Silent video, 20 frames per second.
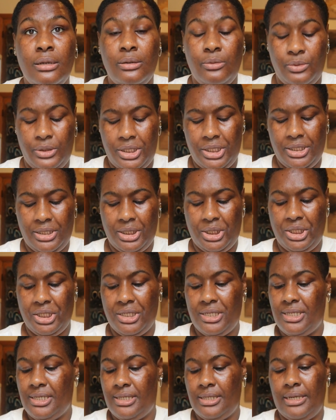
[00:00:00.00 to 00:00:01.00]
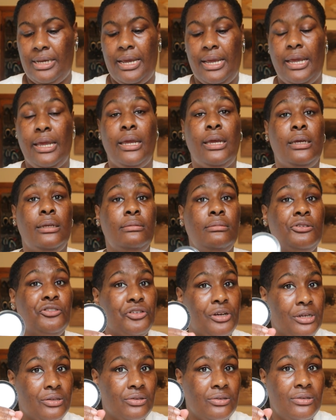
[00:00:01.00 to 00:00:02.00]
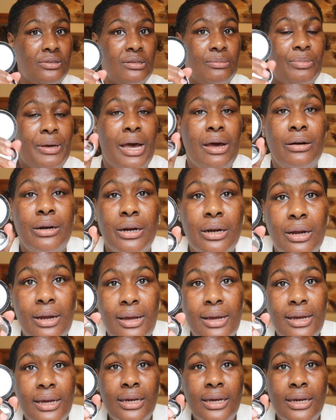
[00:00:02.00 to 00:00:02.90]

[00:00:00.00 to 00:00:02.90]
which is just a translucent powder.